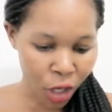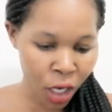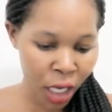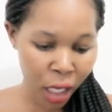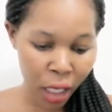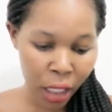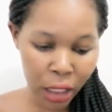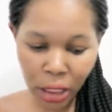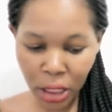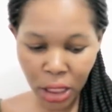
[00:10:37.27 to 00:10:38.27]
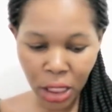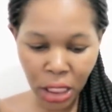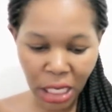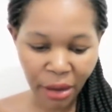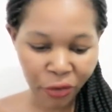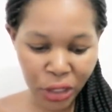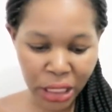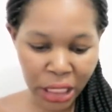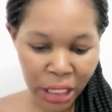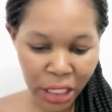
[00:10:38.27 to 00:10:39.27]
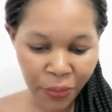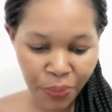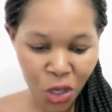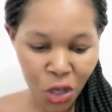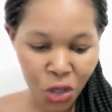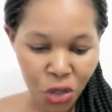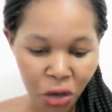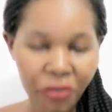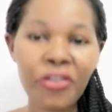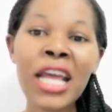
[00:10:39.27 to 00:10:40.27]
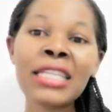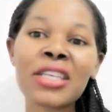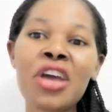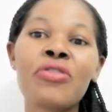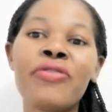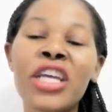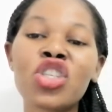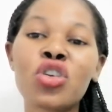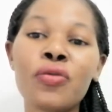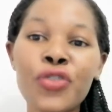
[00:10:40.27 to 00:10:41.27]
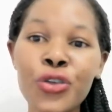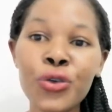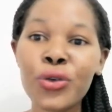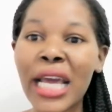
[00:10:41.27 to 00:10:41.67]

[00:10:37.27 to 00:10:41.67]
And number 14, your friends are a reflection of you.